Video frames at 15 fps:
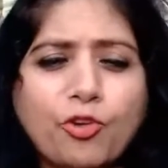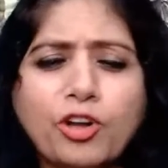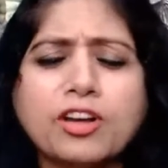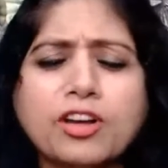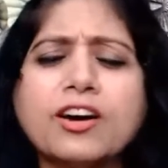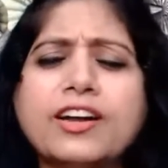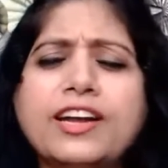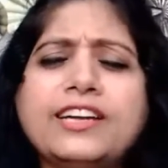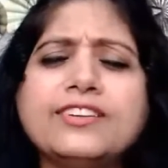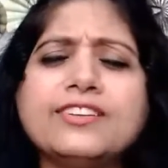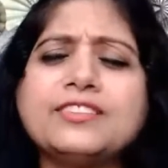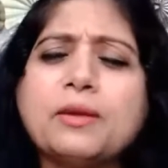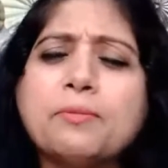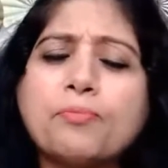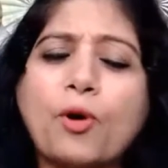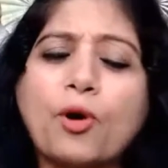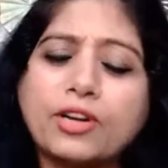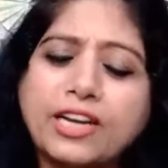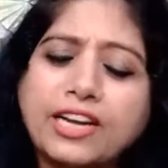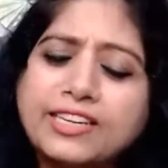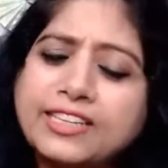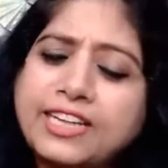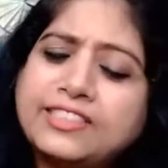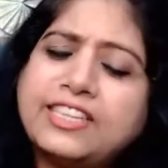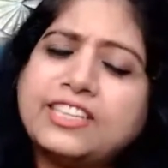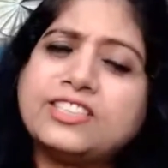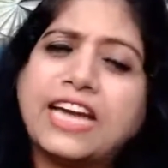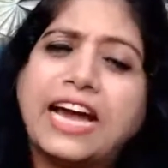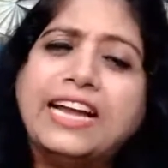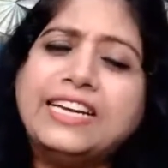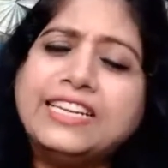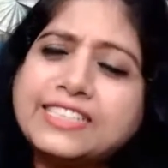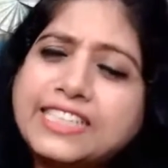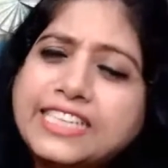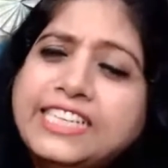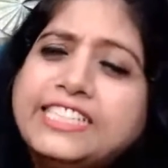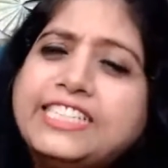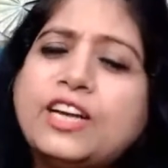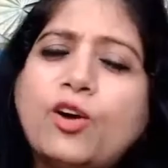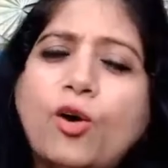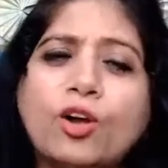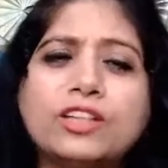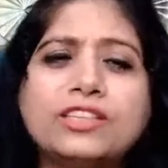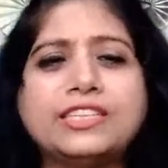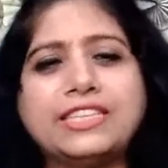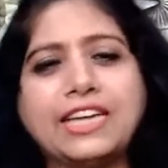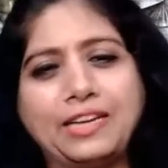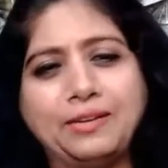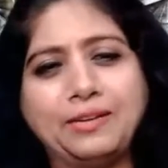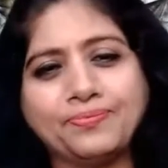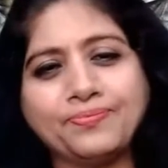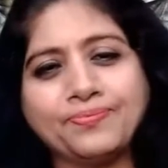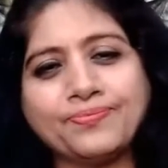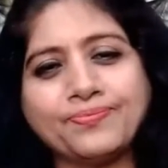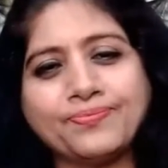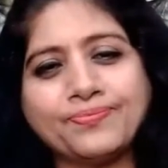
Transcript: For her, it is important that the child is eating all the time.